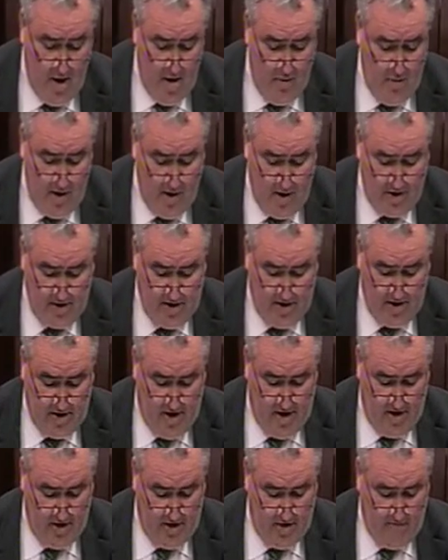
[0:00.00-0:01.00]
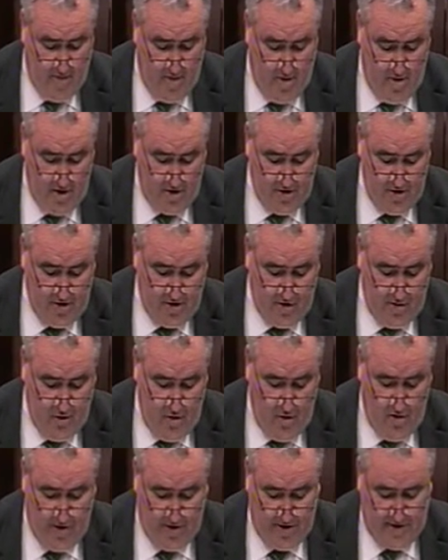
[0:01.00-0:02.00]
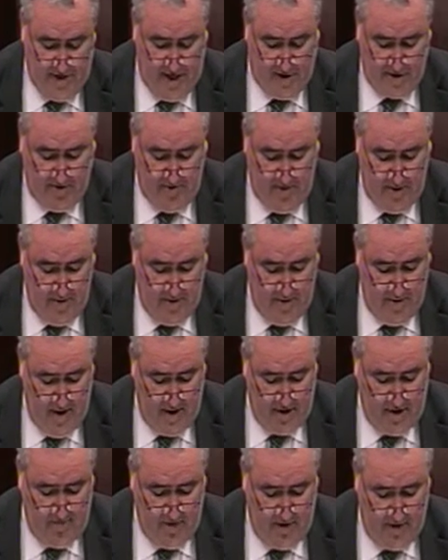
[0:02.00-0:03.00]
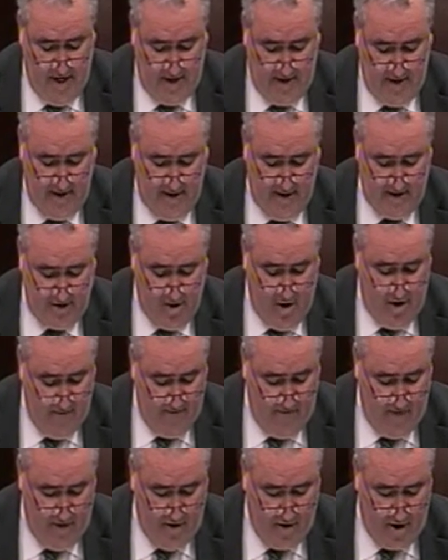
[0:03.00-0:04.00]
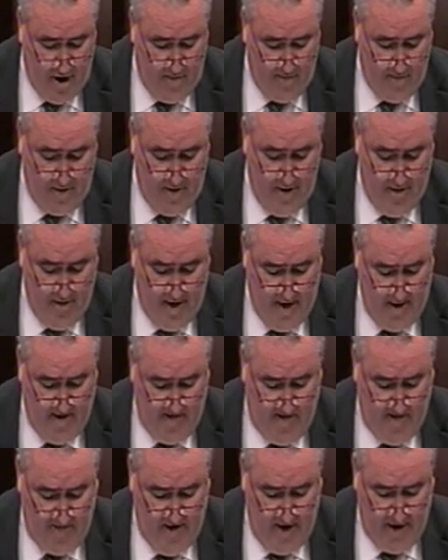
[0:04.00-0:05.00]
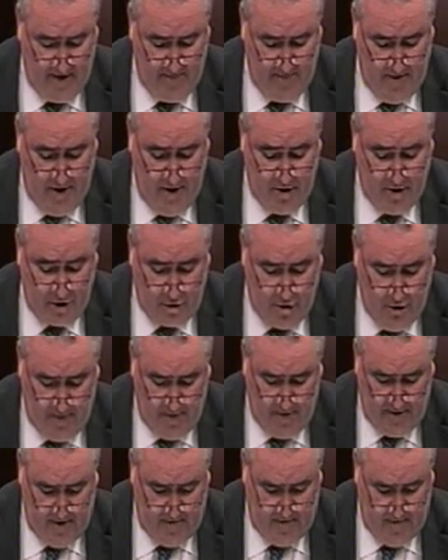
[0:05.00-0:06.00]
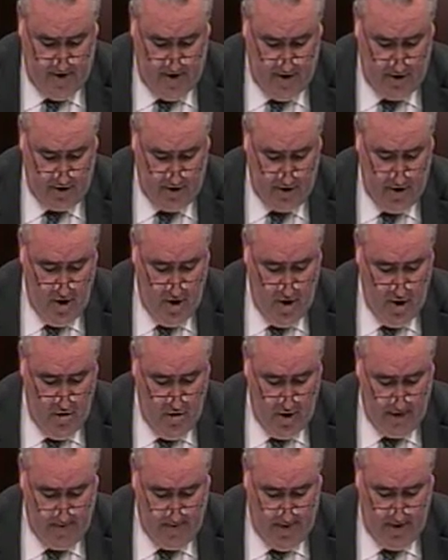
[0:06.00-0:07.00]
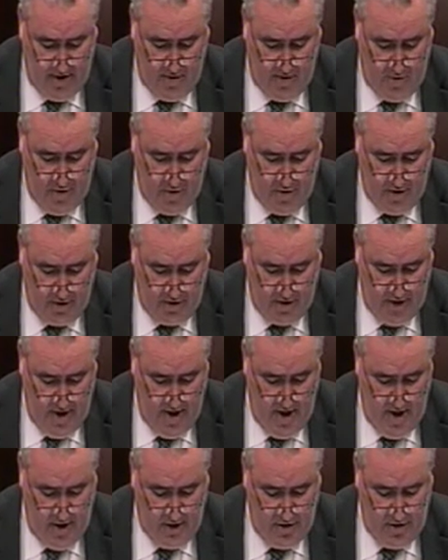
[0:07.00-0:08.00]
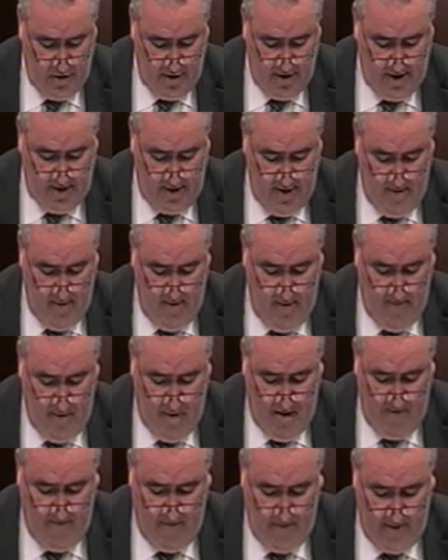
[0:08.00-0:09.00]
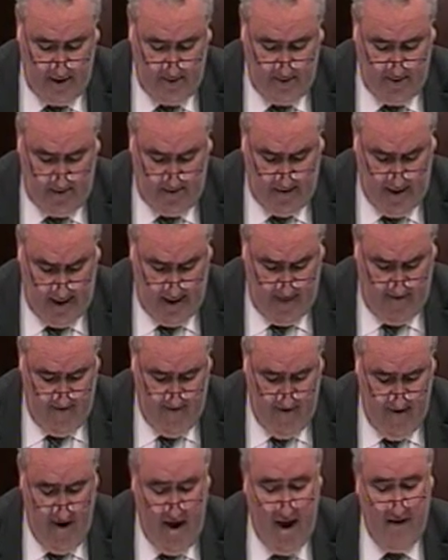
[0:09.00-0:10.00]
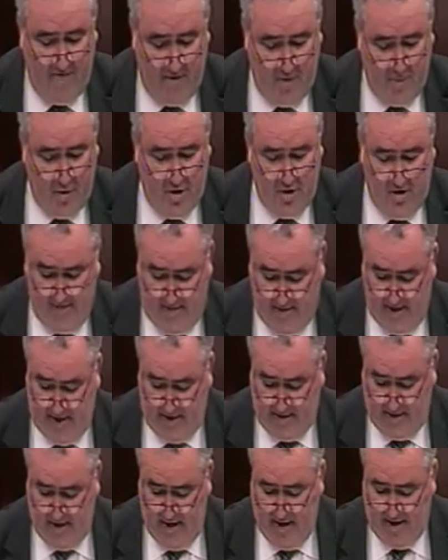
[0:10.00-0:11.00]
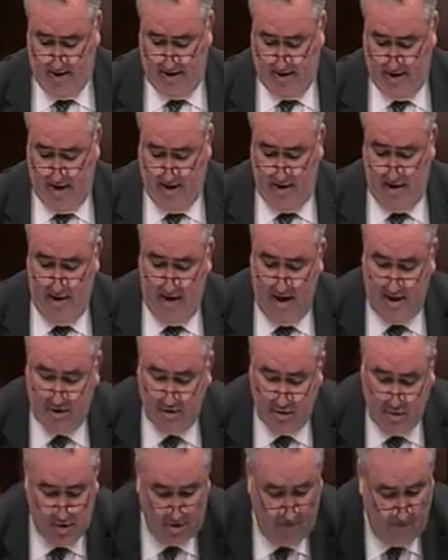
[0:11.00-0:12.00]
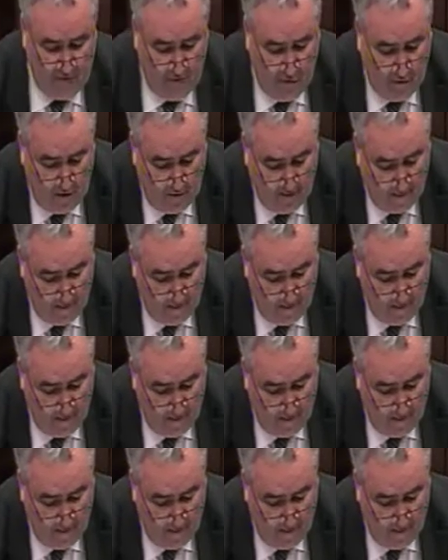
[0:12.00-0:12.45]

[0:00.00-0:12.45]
We also acknowledge the importance of the role of the statutory minimum wage in protecting against unfair competitive advantage by unscrupulous employers who exploit their workers. So it's extremely important from this perspective and for putting in place, as I said, a social floor.